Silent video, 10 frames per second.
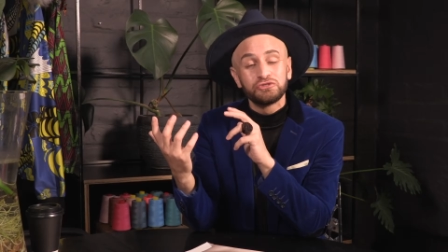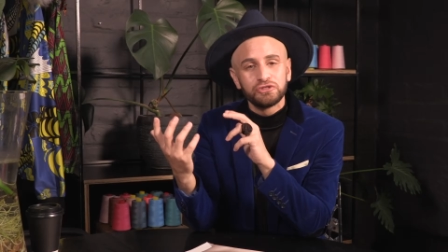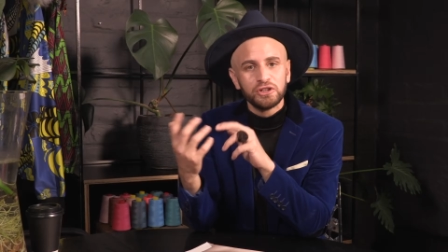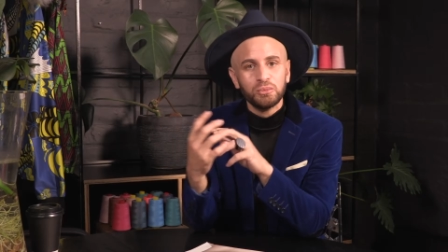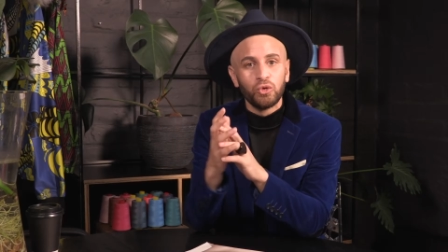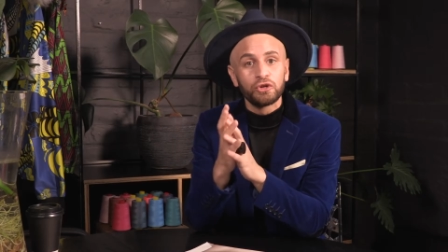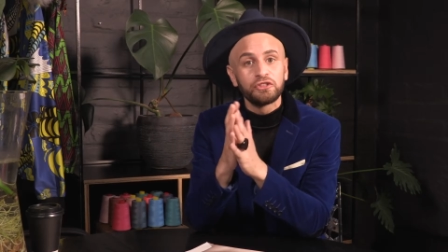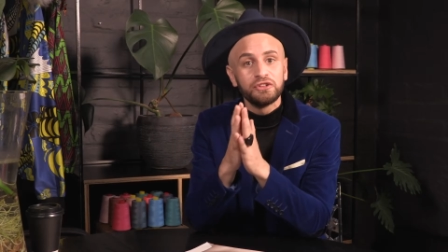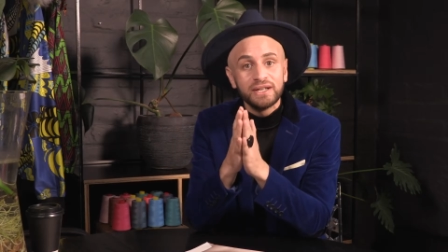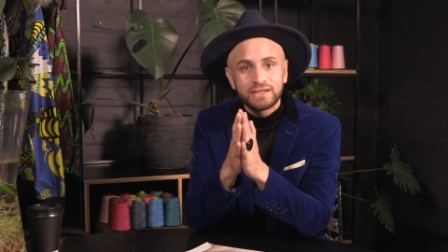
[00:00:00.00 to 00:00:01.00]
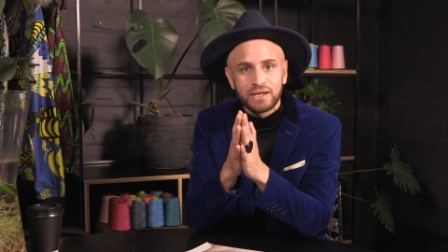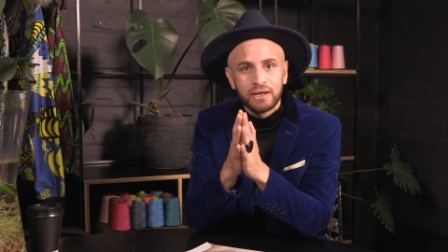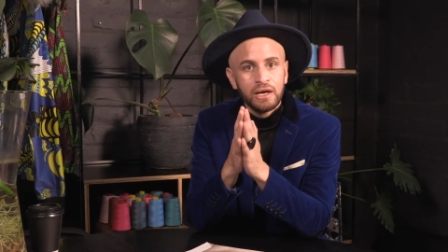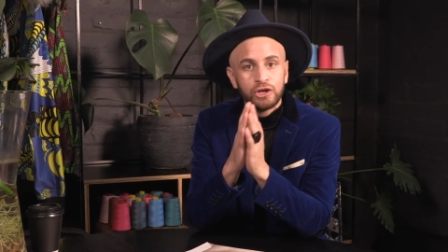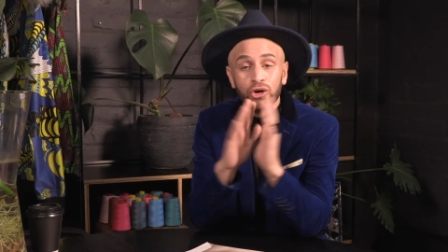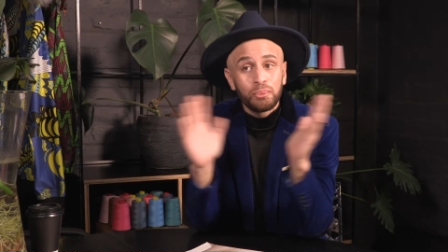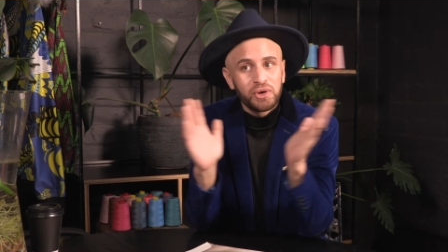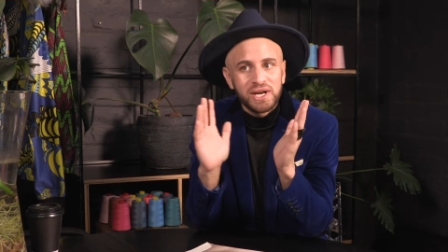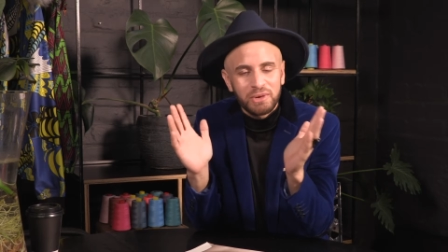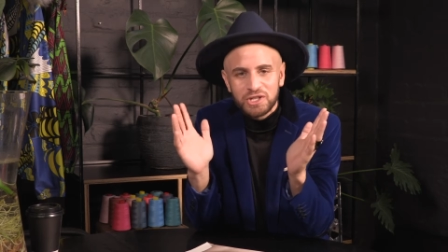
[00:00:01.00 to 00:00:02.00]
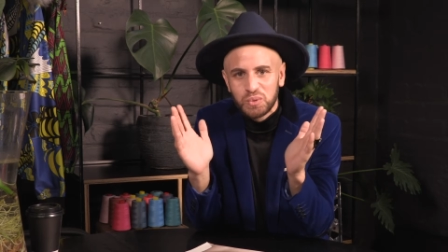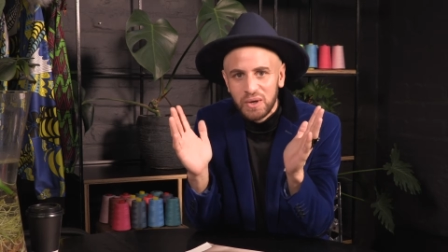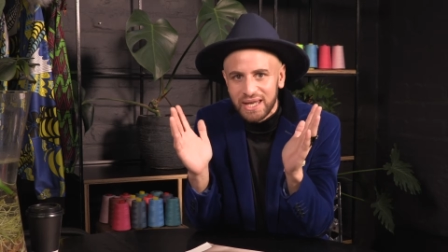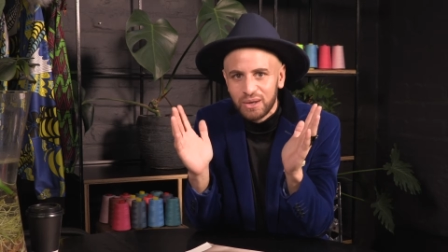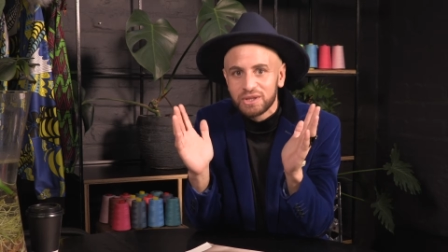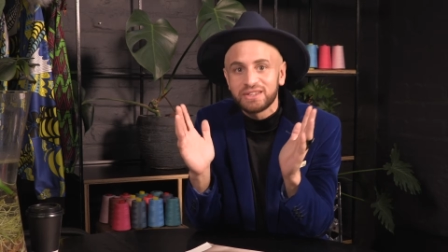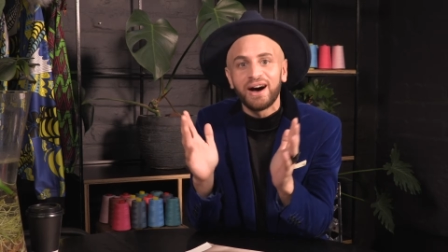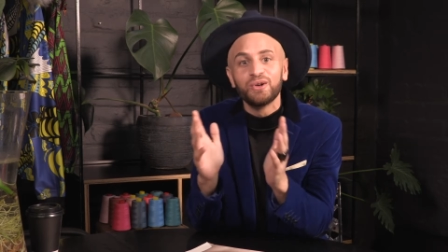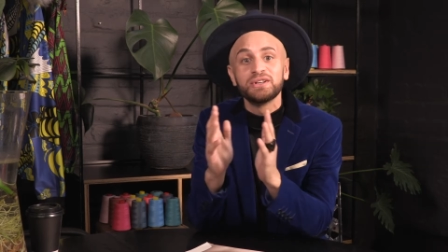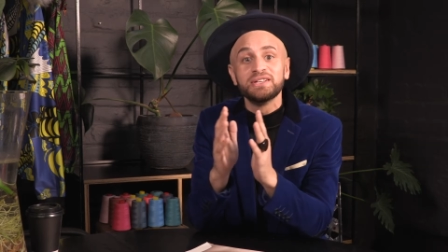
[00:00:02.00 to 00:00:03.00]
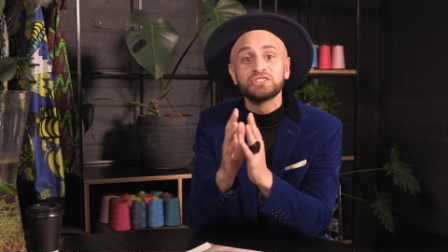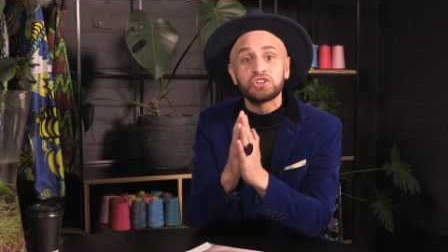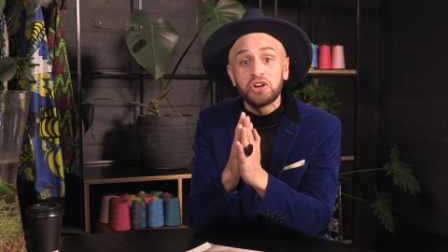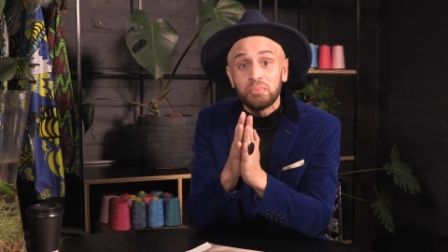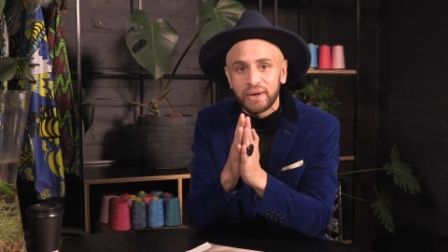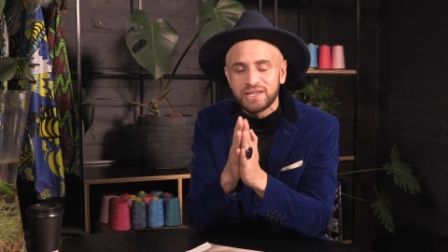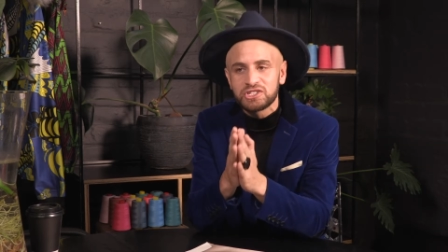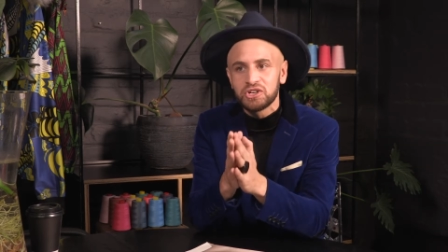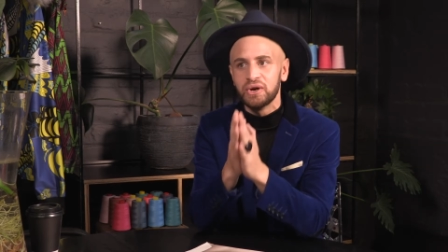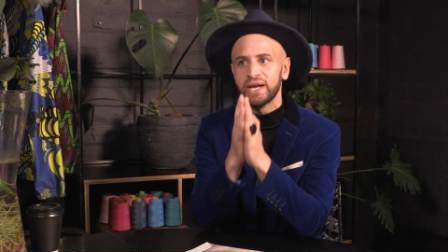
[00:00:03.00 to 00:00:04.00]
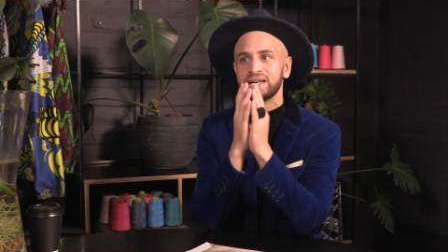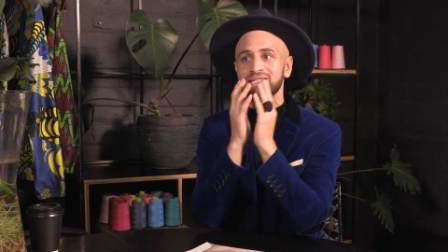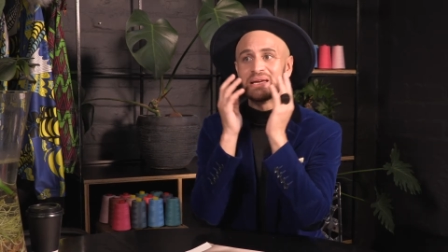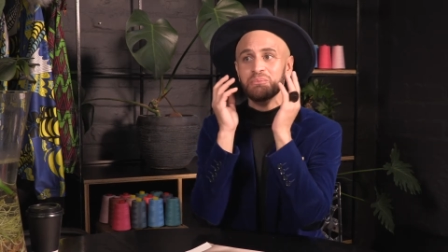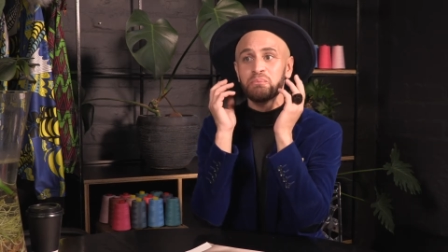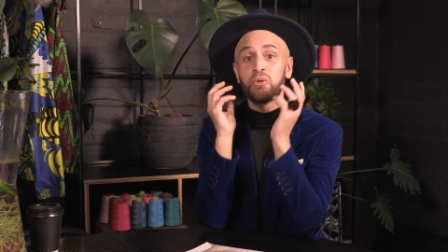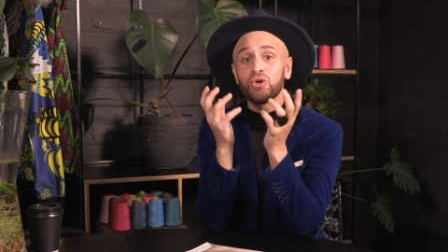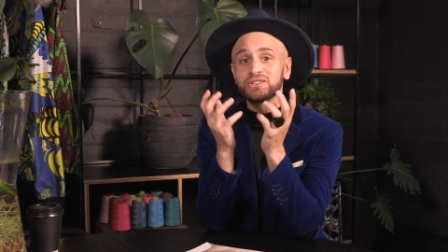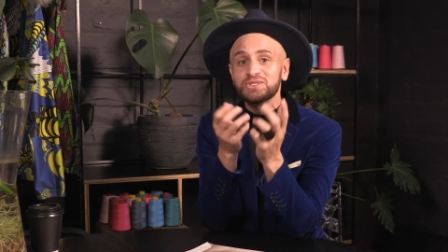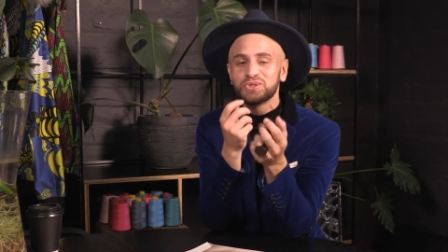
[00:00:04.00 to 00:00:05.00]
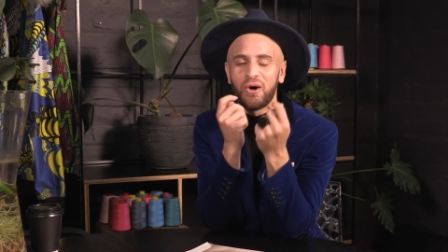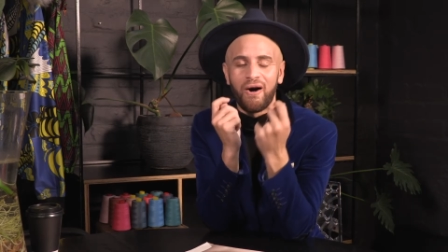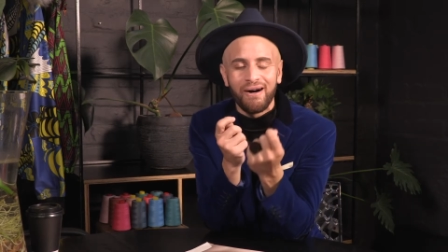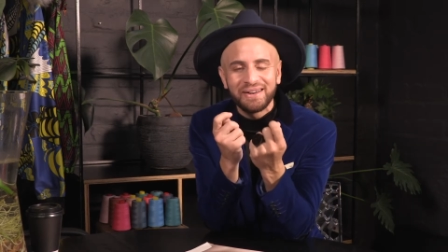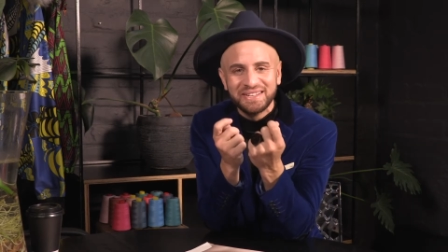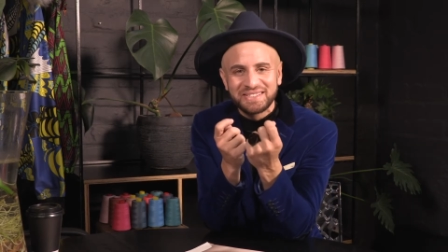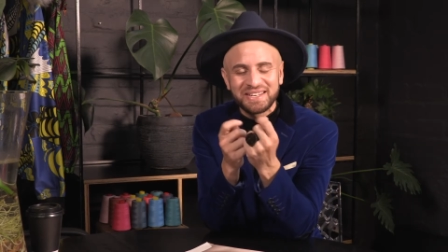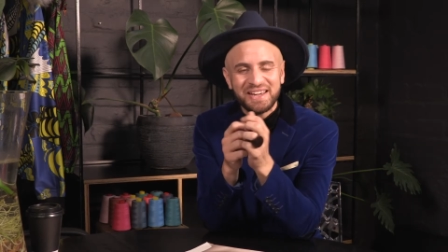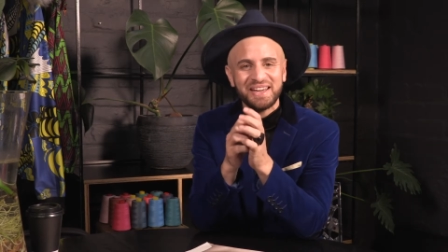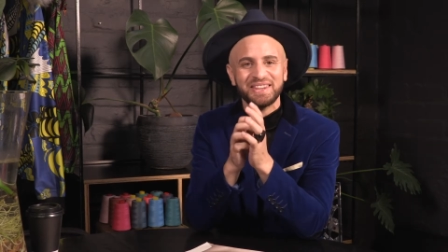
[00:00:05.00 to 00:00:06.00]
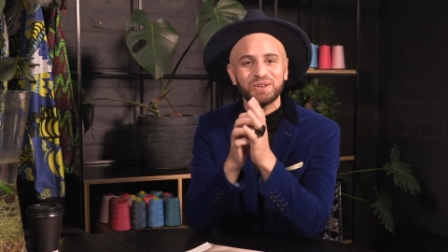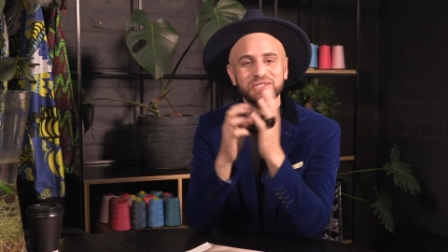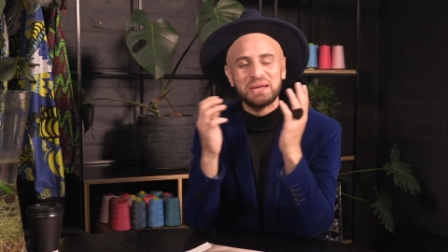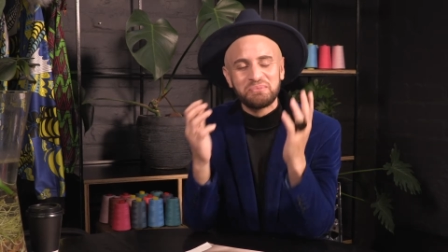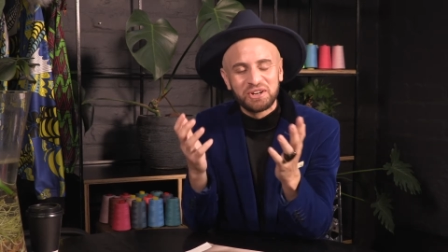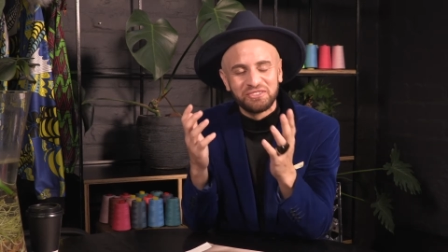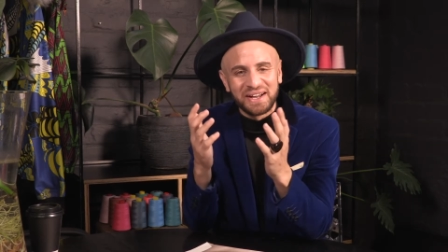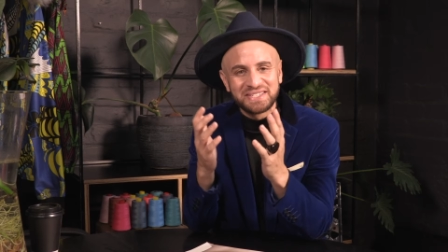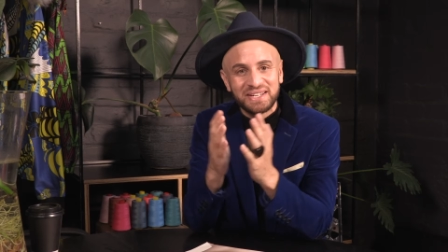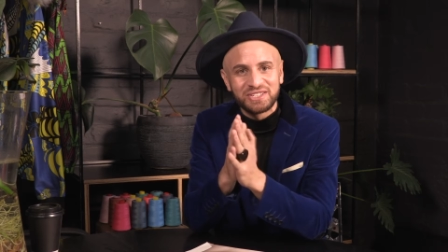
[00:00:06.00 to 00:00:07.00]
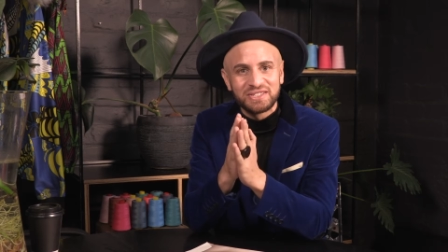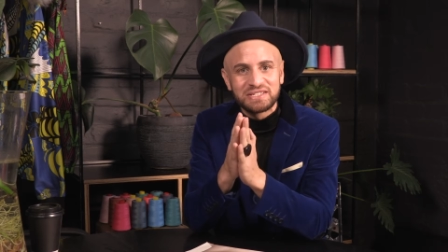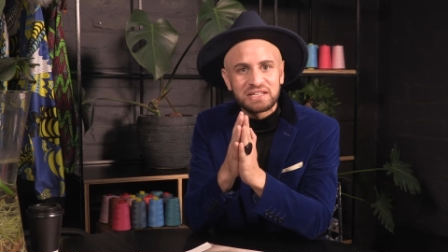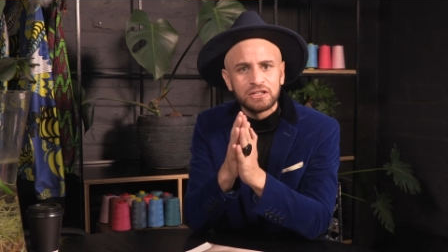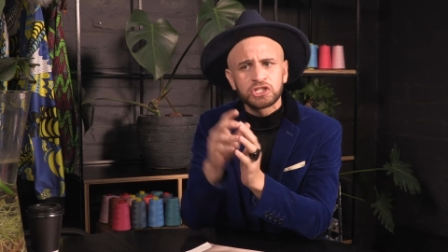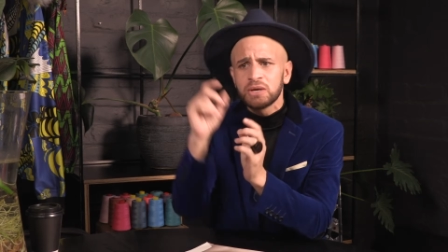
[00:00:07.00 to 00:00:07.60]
film or theater, you're pretty much working without a script, and so it is important to harness those improvisation skills.